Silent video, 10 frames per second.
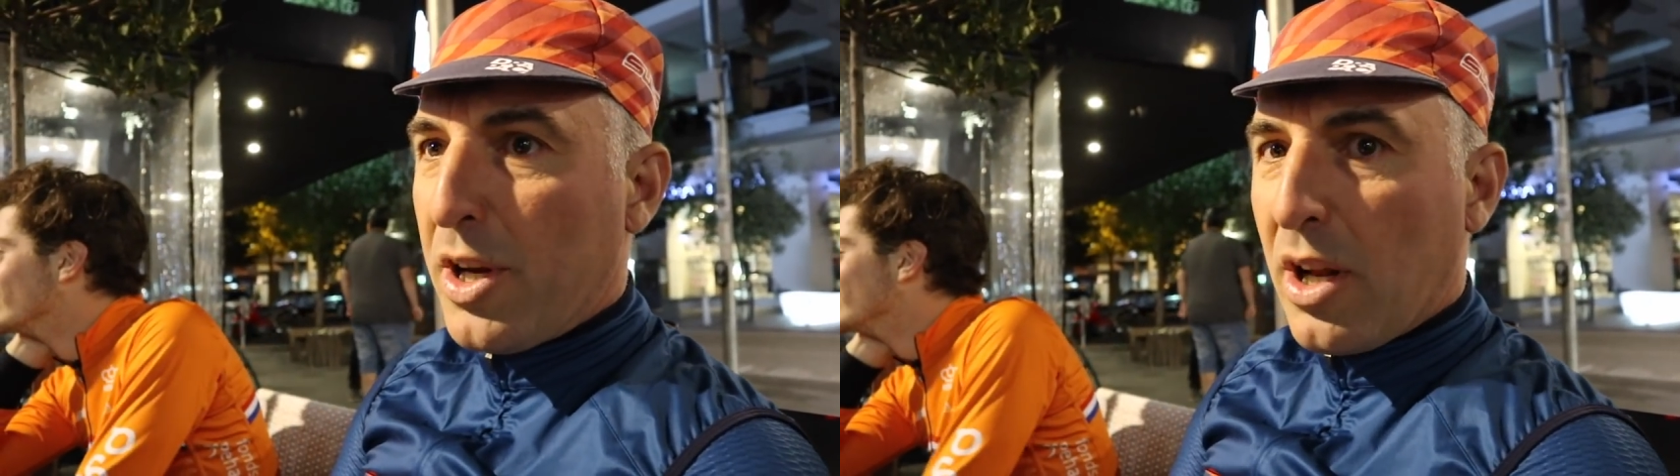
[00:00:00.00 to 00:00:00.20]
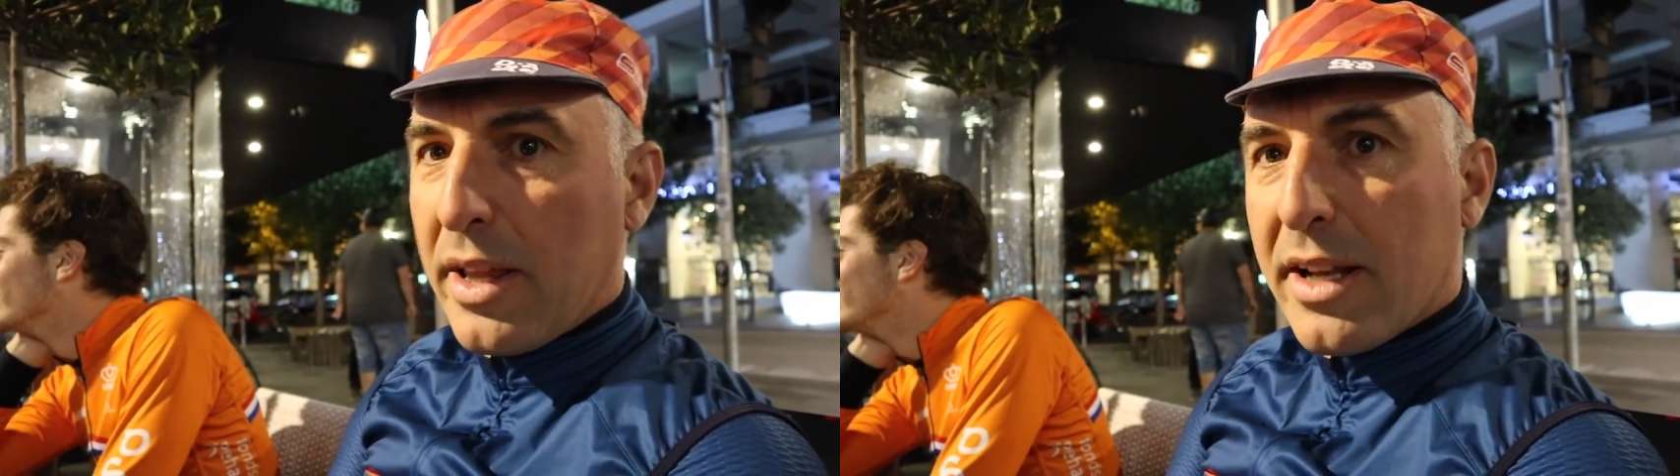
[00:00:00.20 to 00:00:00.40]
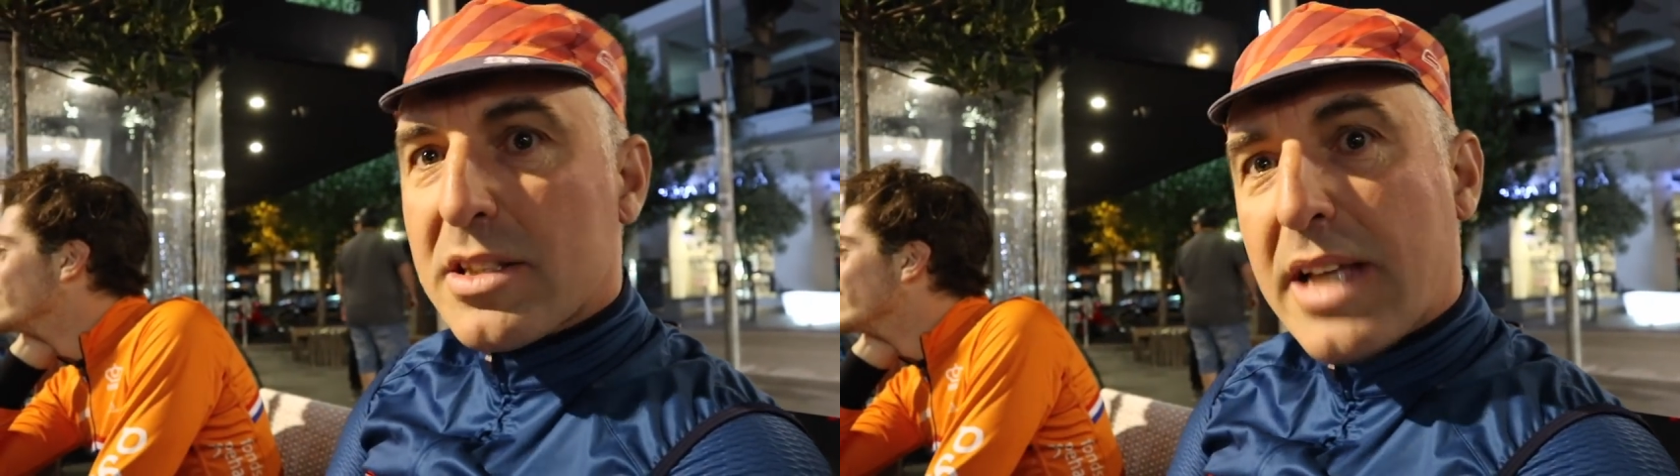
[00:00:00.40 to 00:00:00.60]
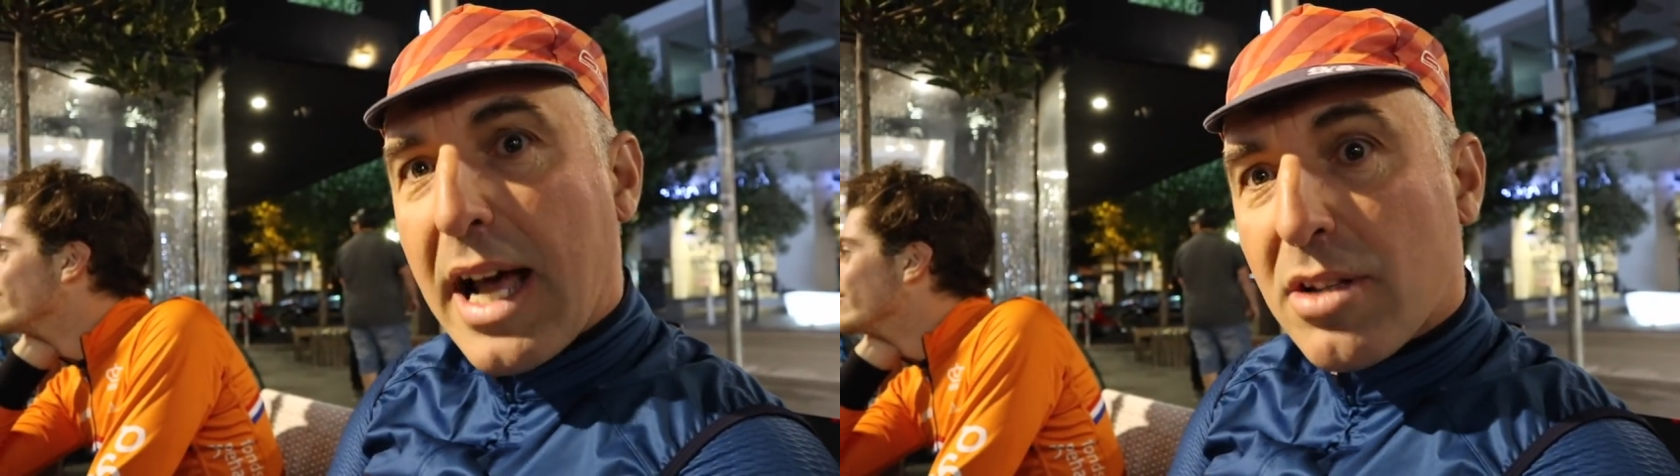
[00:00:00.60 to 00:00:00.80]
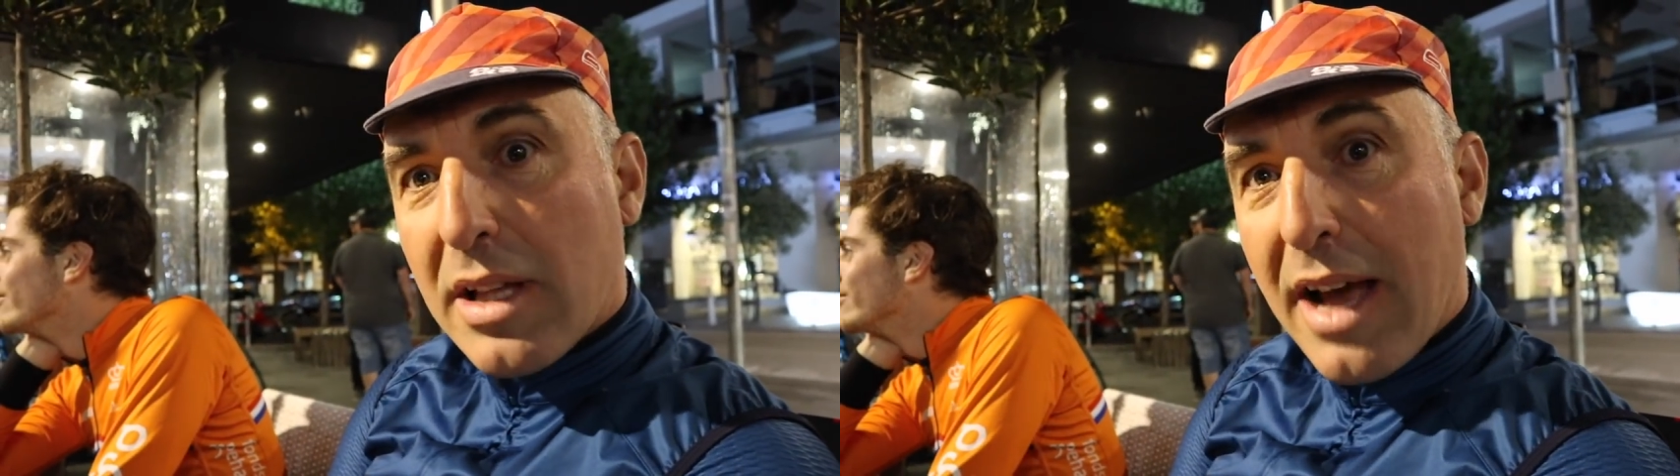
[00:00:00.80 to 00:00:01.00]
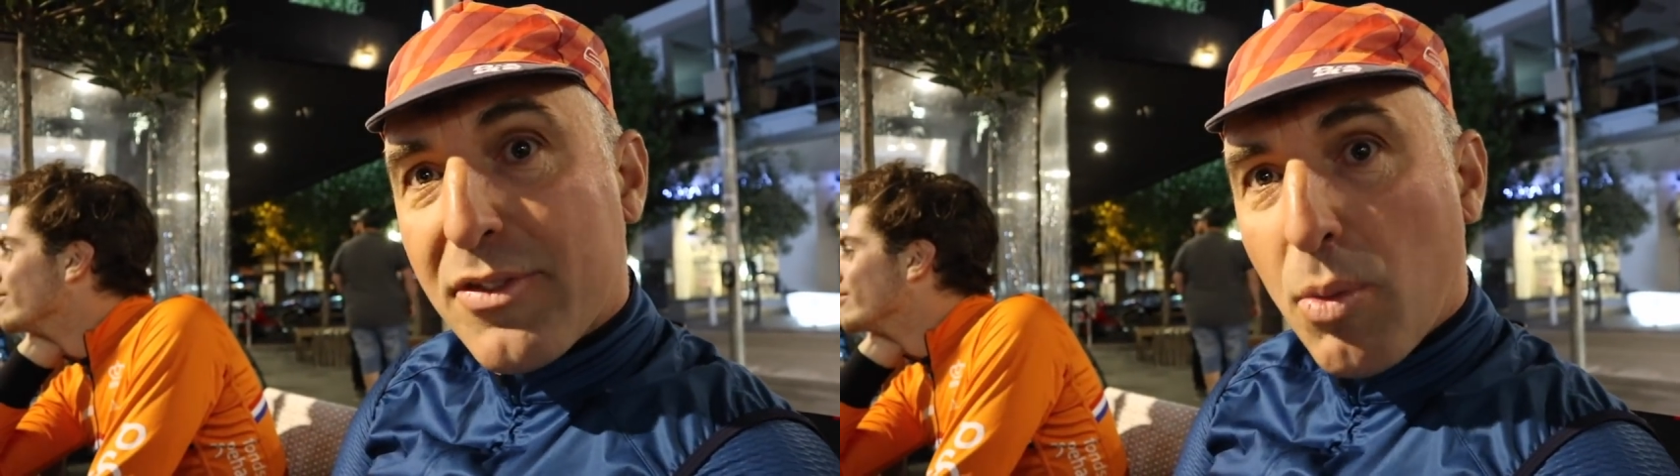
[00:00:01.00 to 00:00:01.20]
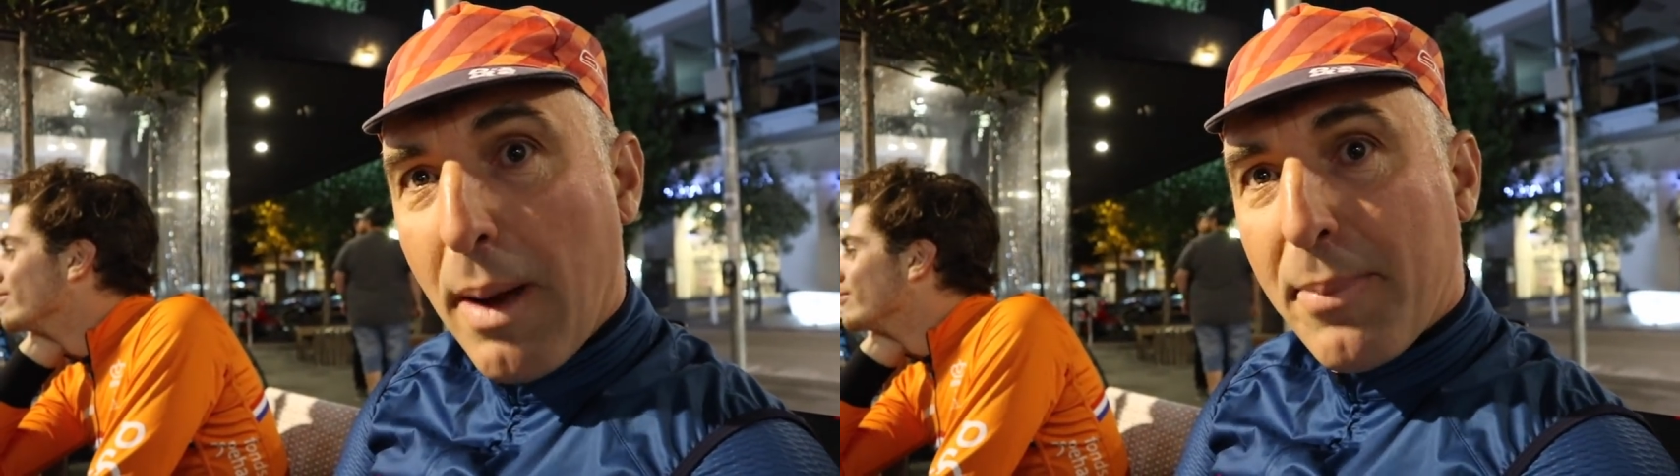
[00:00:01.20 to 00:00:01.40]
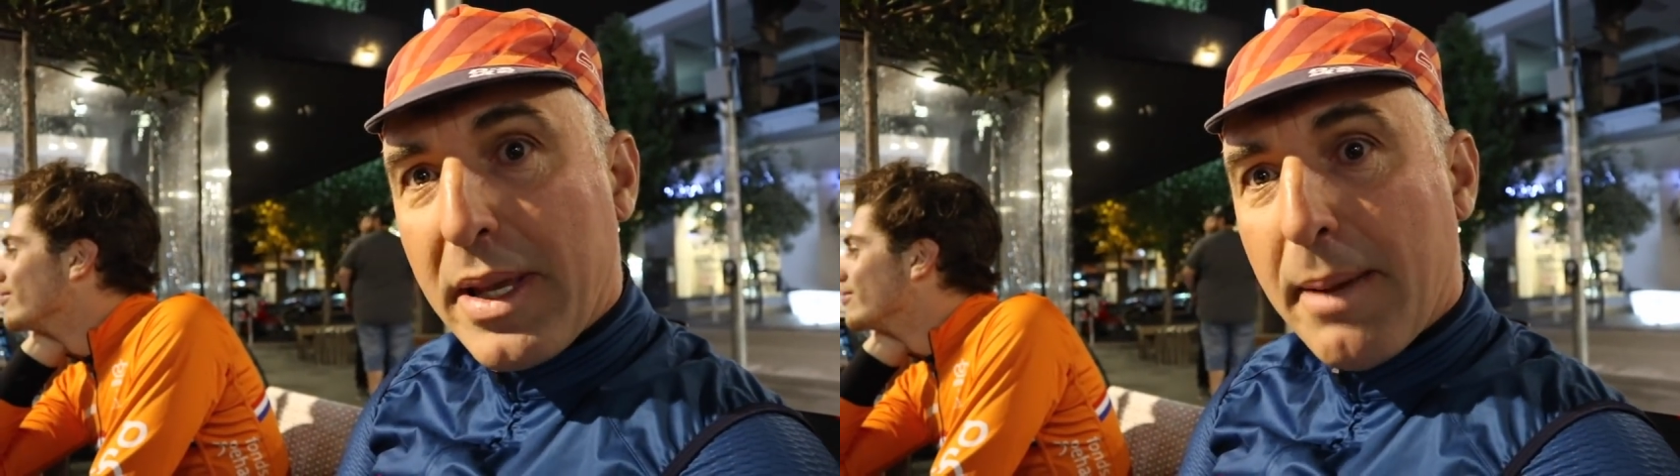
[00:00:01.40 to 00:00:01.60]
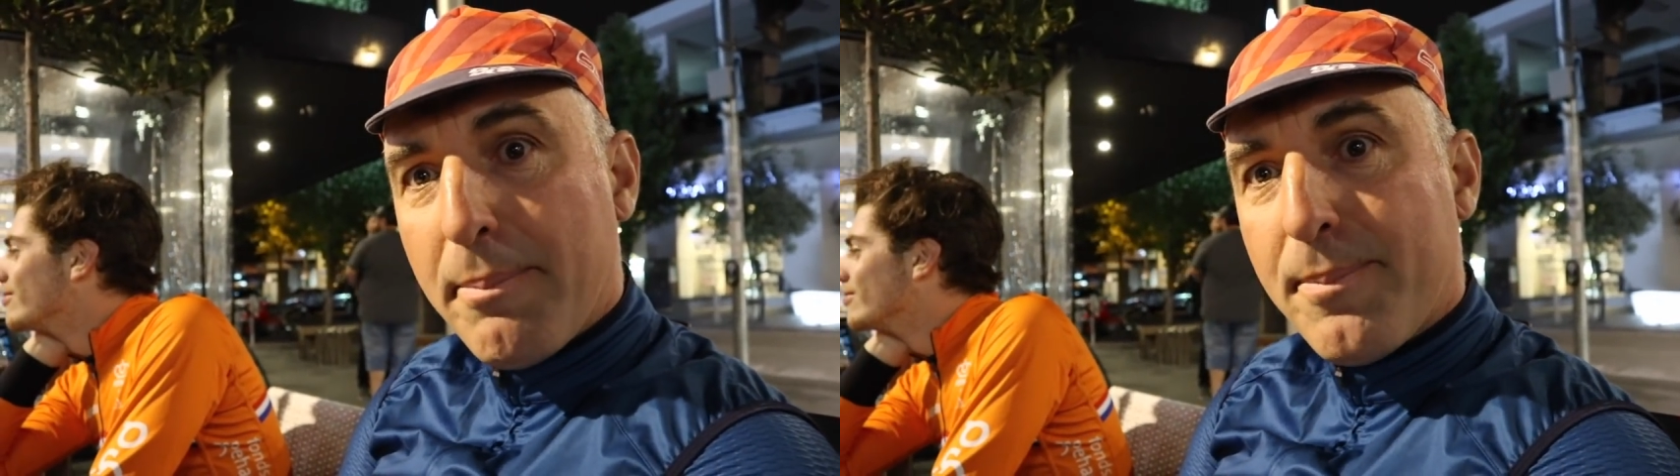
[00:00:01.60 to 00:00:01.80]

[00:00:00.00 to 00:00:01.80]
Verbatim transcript: you're not allowed to start till after one p m.